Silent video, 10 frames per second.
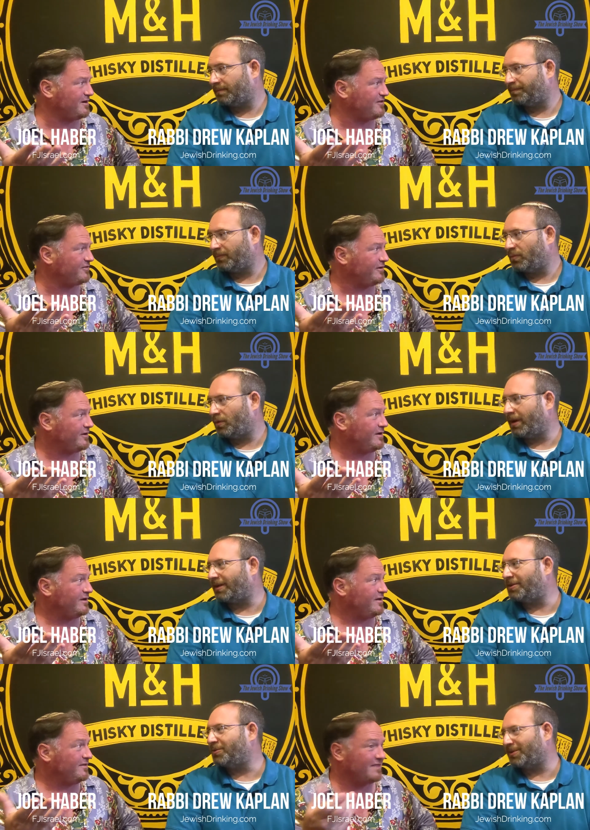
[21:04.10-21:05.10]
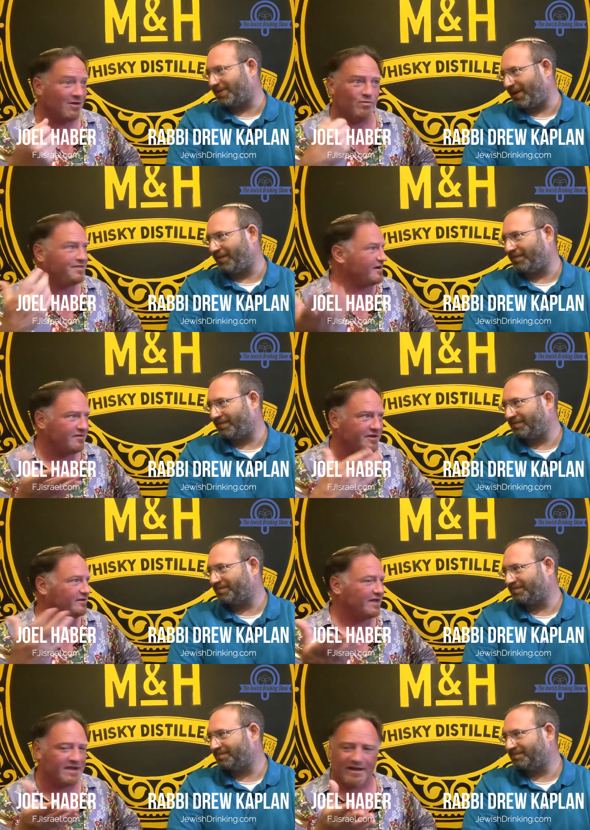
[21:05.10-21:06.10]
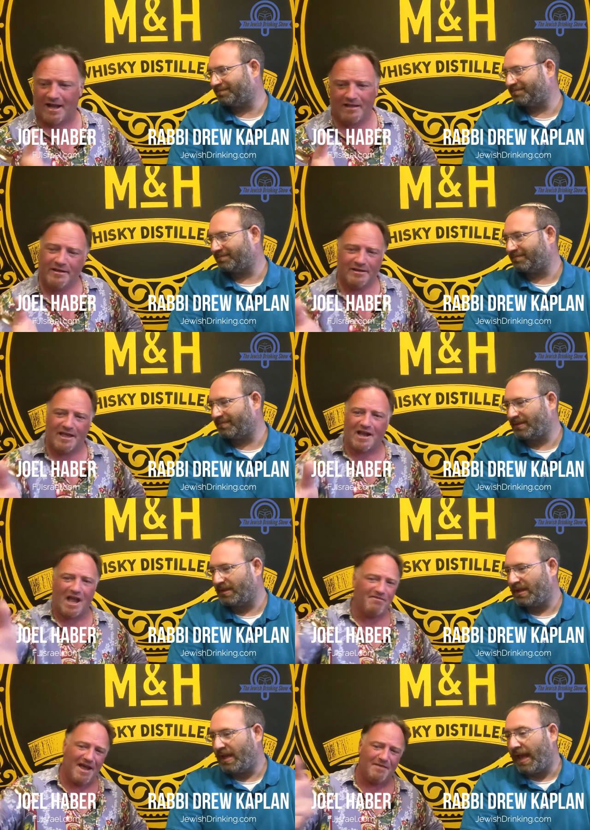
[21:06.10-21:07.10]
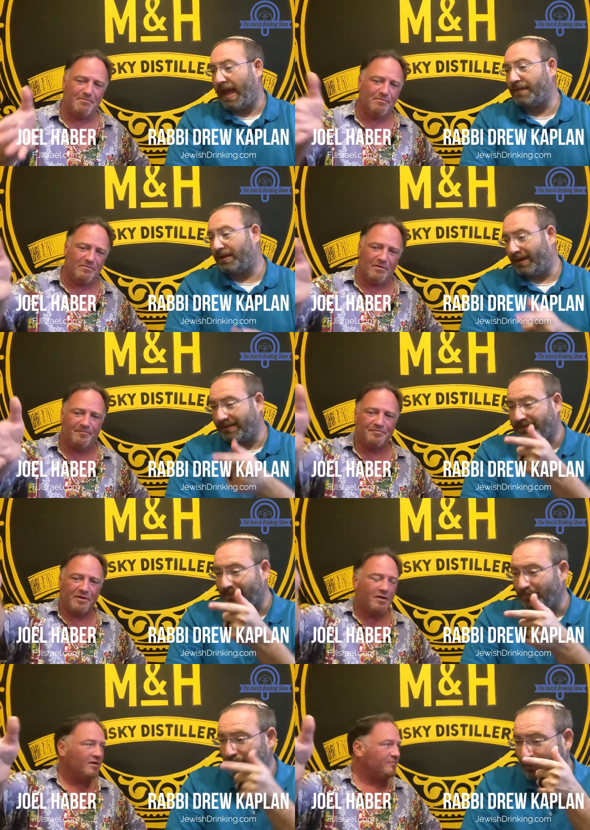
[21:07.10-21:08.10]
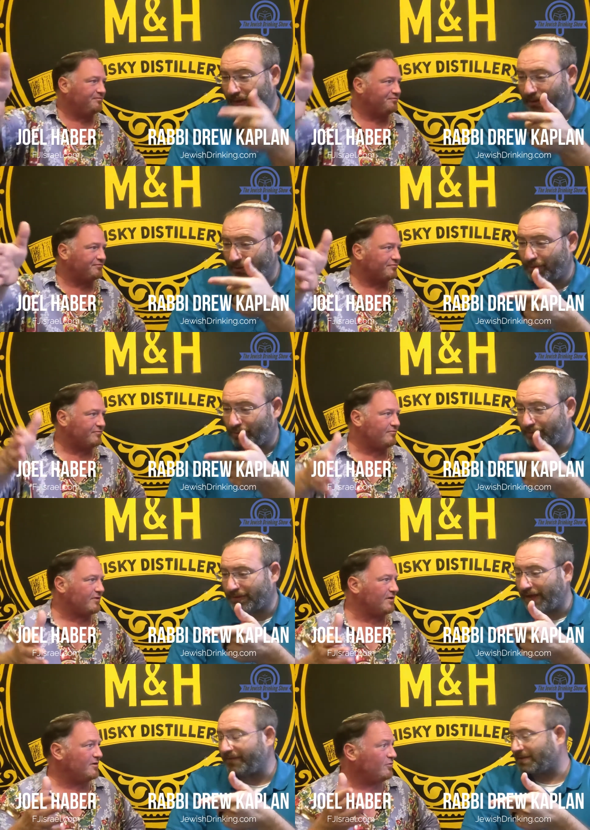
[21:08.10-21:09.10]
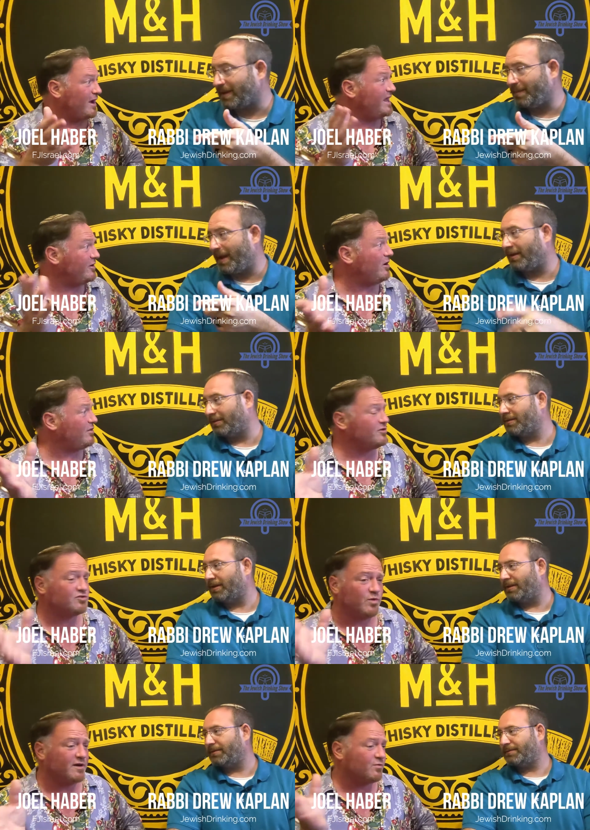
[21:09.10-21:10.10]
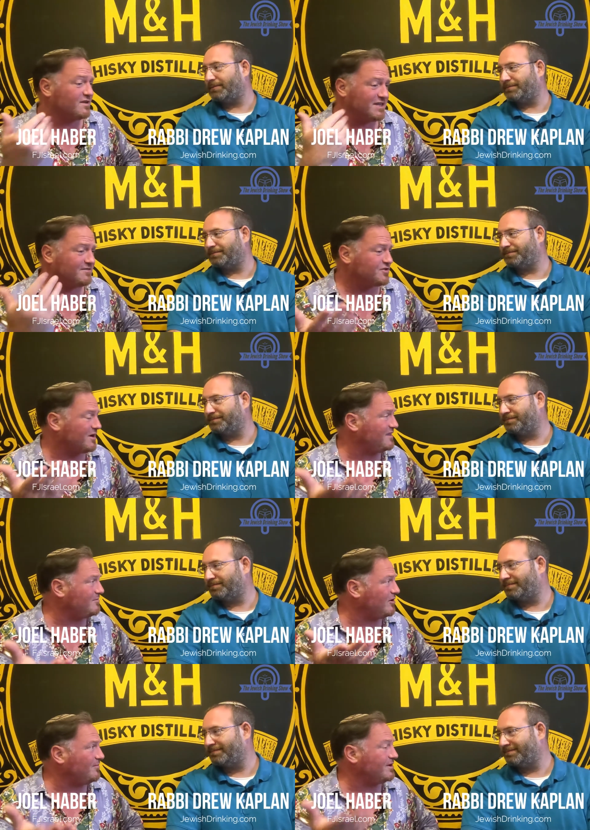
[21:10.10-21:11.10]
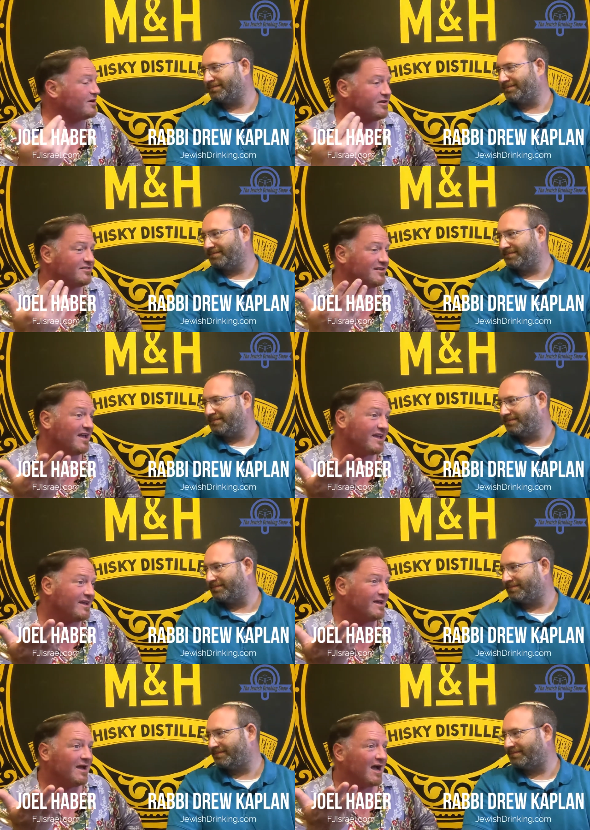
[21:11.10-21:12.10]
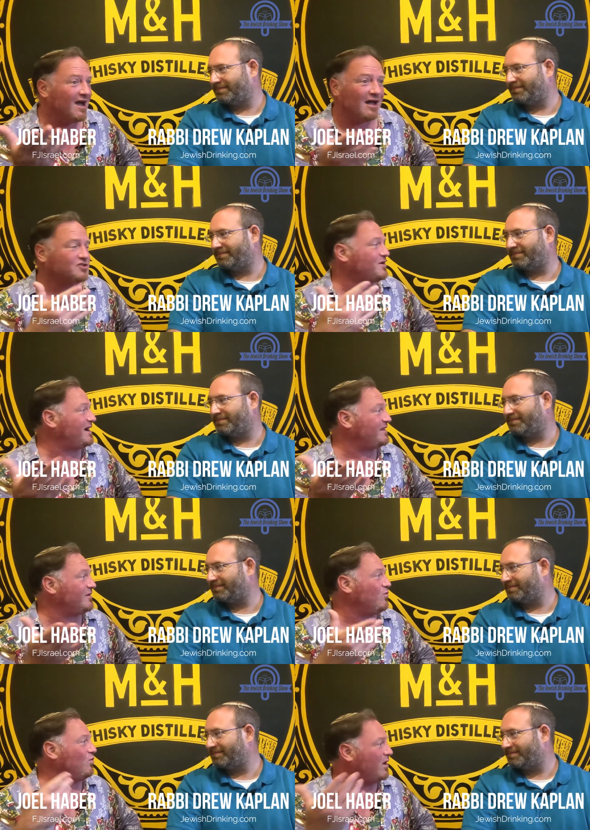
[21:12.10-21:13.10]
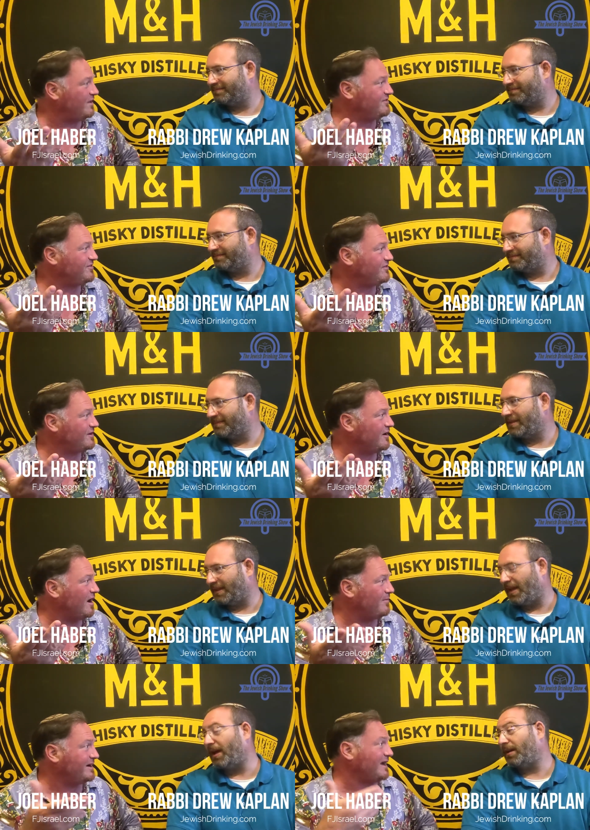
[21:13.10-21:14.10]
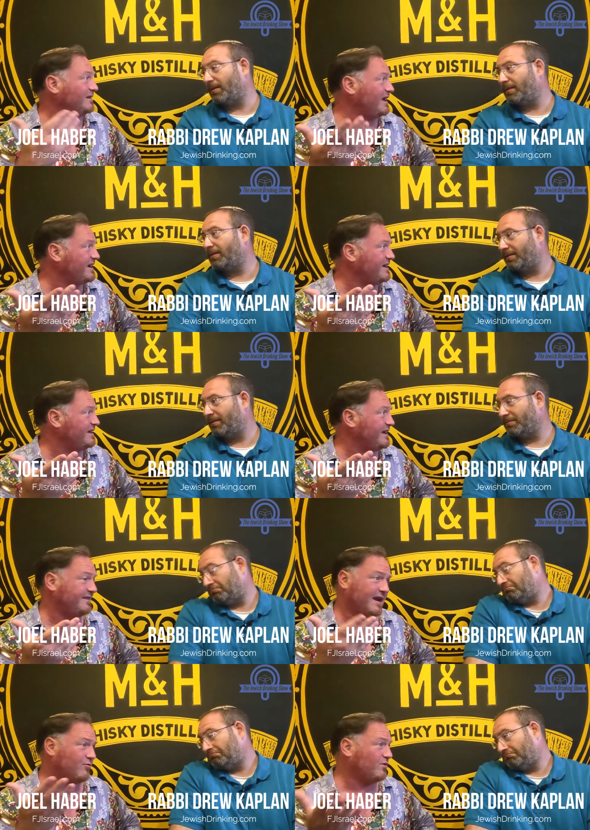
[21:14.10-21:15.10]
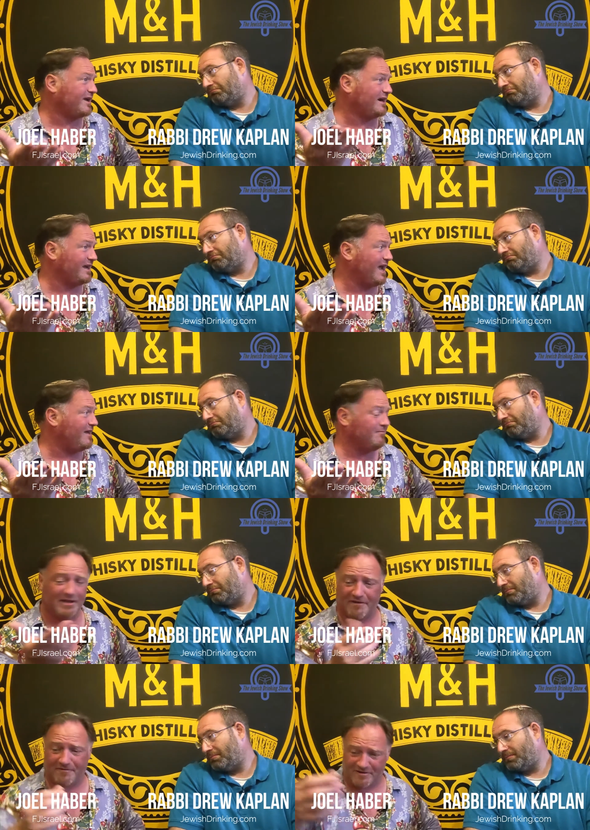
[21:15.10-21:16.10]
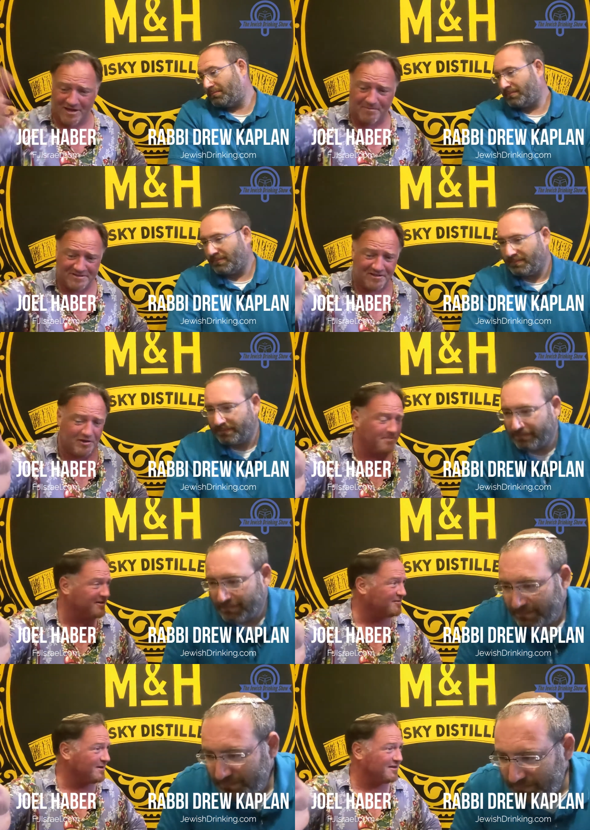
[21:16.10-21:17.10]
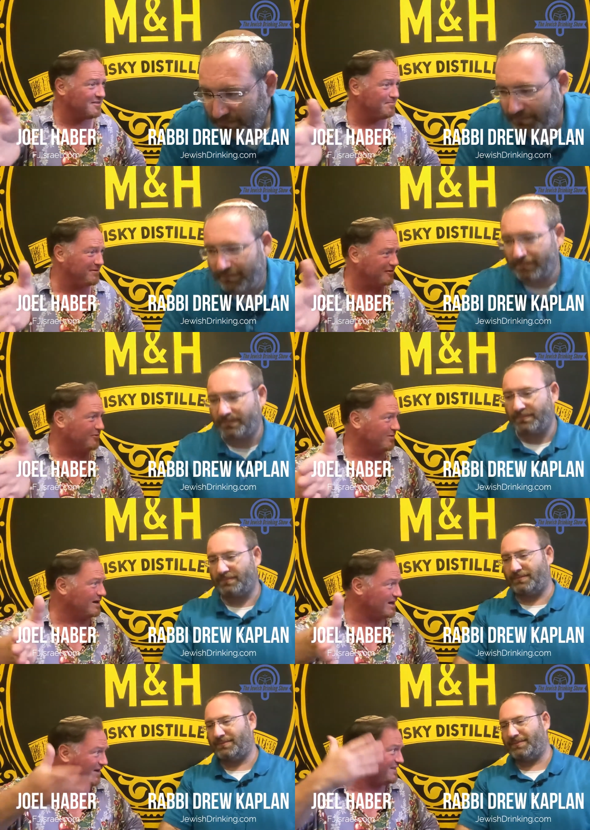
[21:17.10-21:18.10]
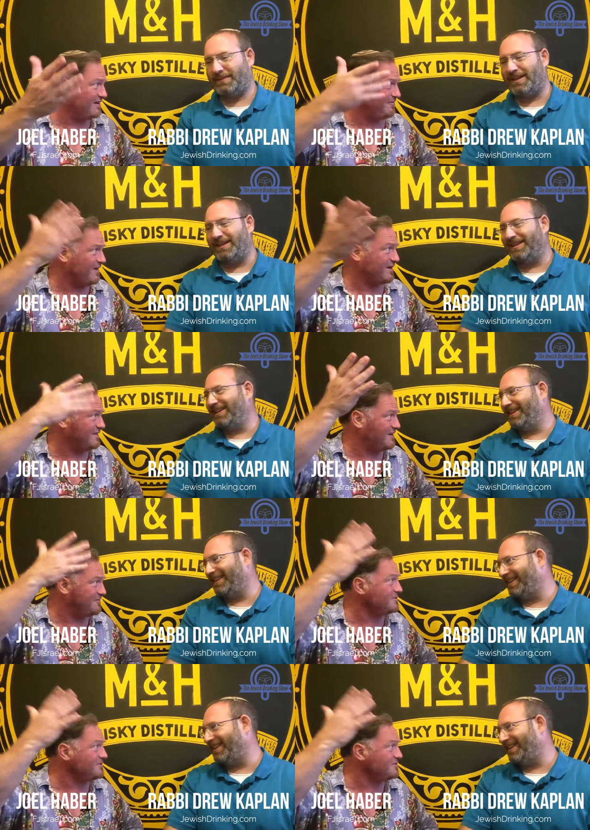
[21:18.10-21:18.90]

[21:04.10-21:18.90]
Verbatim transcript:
Speaker 1: beers, they get newer. They stuff. they're they're like like I've had and there and some really new cool stuff is right. And out. all those yeah. weird ones, I've tried them all because like I'll try anything once, you know. I yeah. might not like it, and then I won't get it again. But like for example, I said the Uppakmel, the pickle one. I've had that. I've had that a